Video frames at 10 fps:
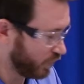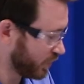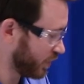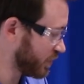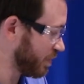
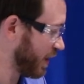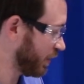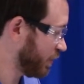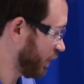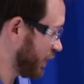features and
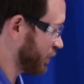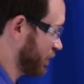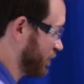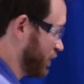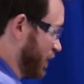mounting
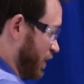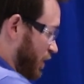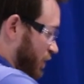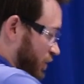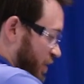locations
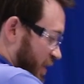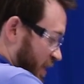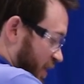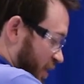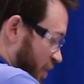so that they
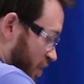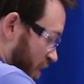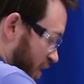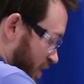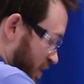can go
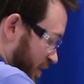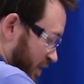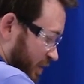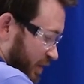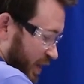on
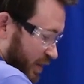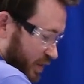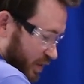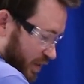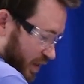nice